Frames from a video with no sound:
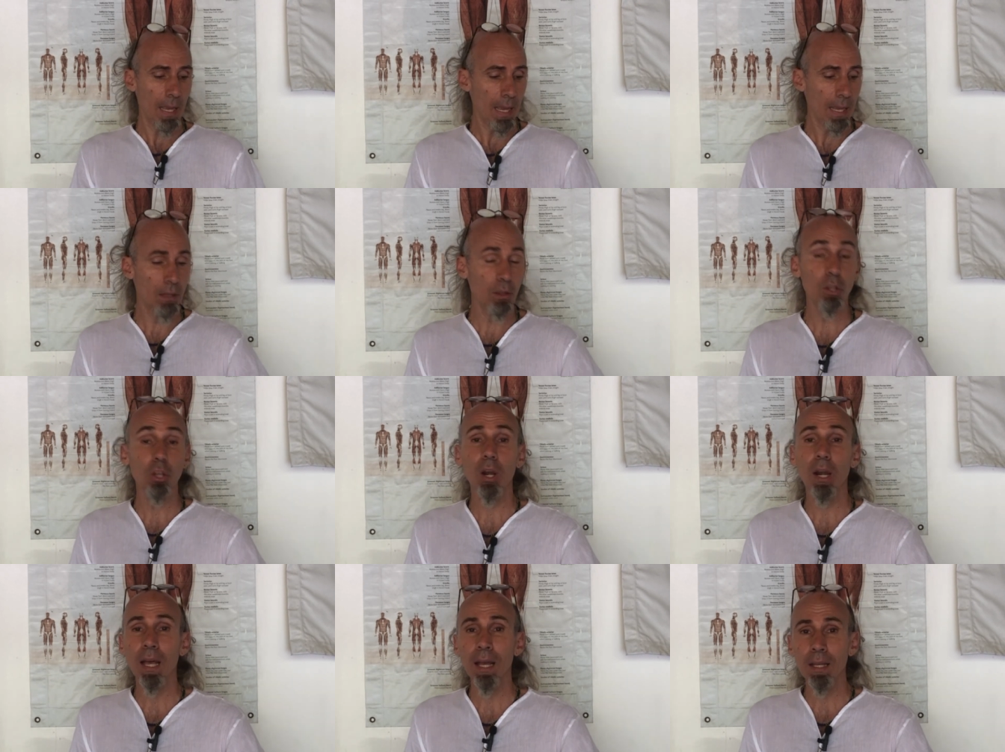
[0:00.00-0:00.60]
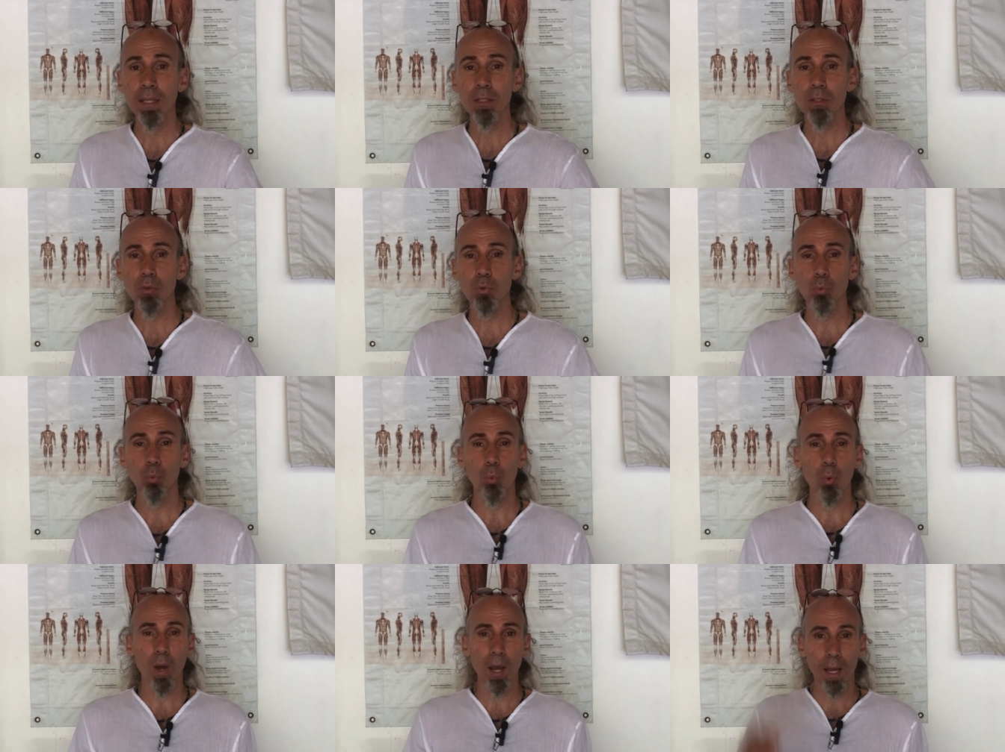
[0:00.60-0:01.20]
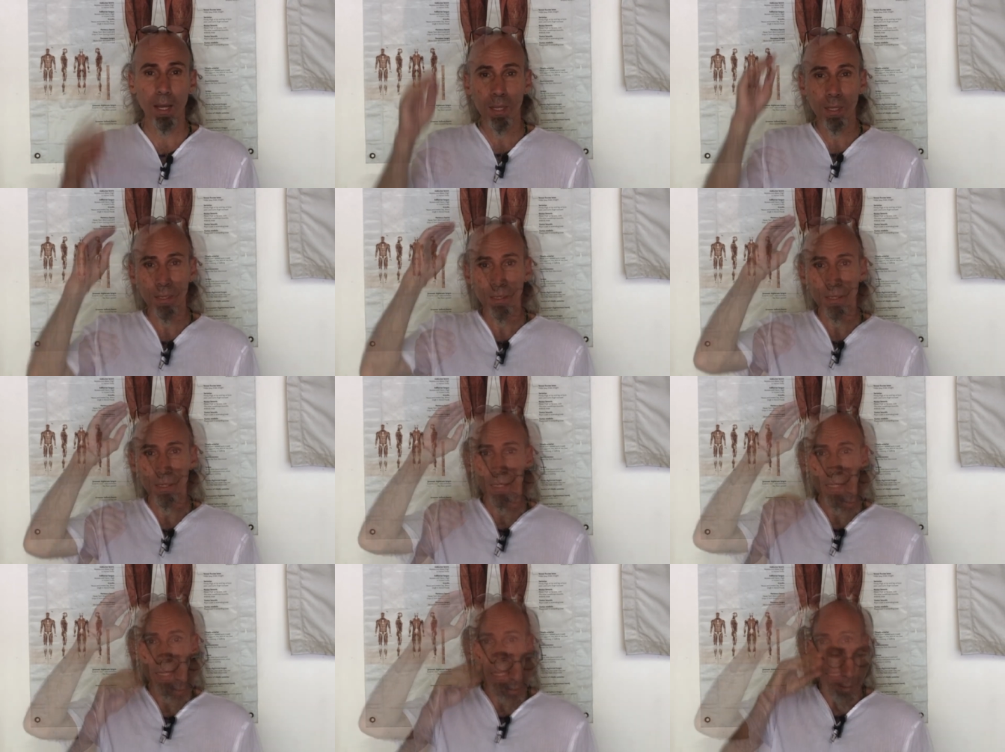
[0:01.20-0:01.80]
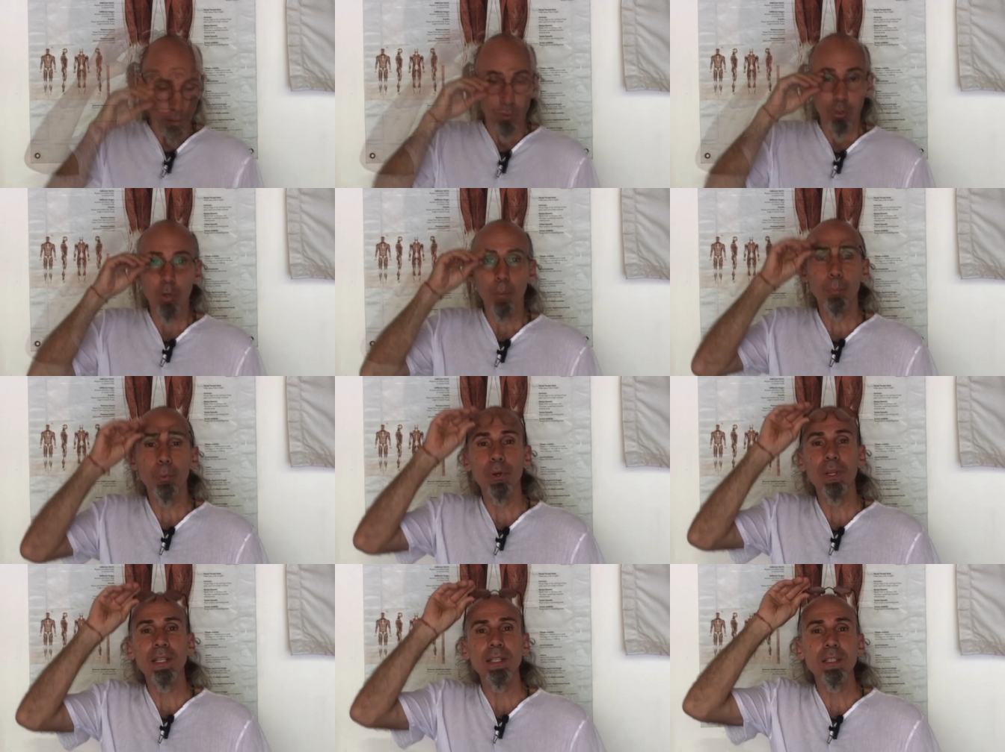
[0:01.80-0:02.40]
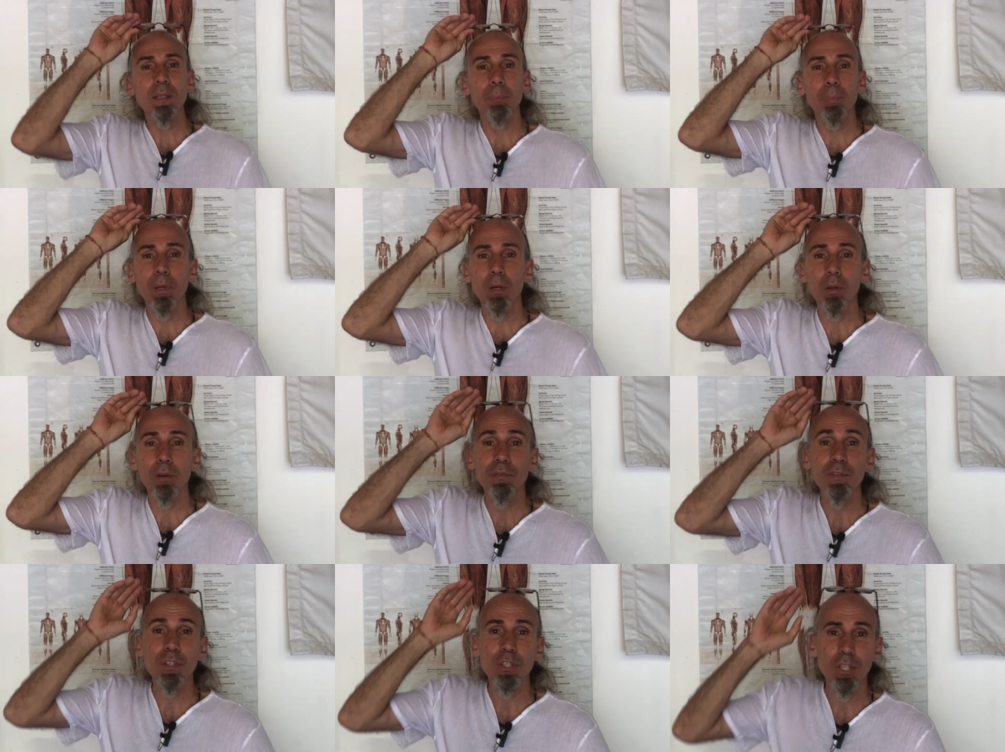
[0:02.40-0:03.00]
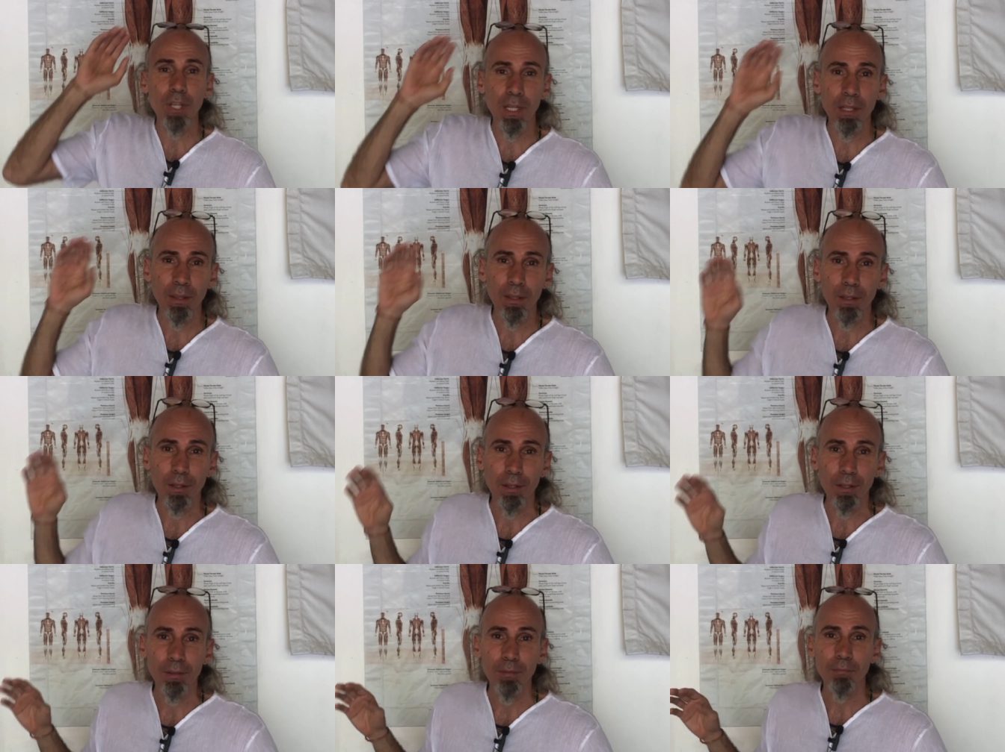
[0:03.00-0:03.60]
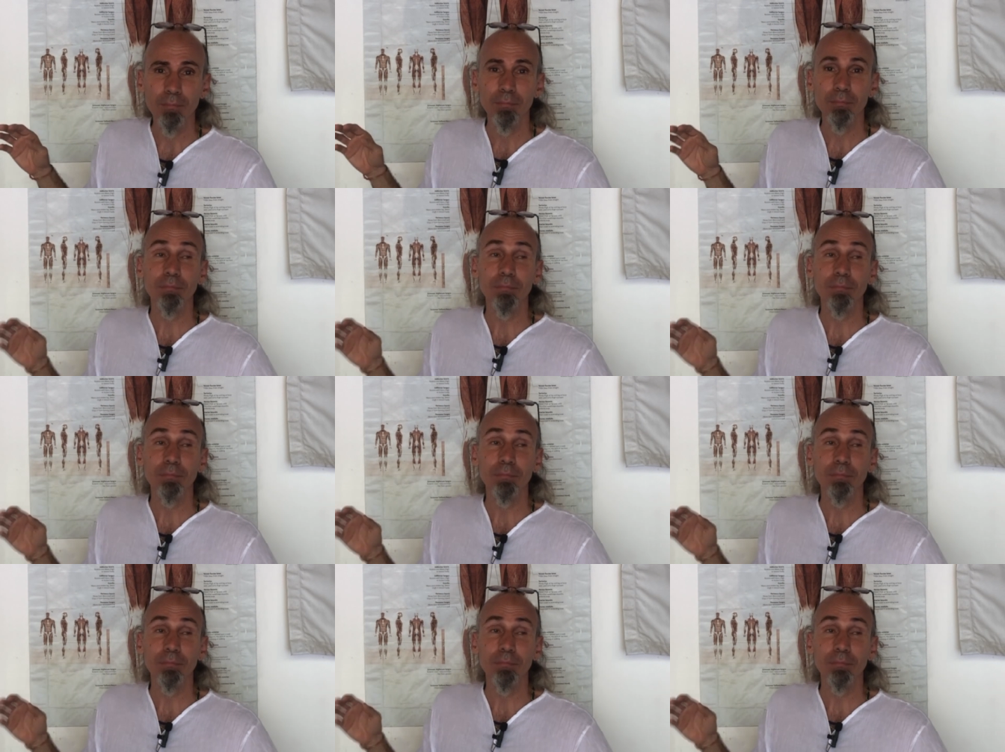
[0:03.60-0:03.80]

And the last one, the principle of gender.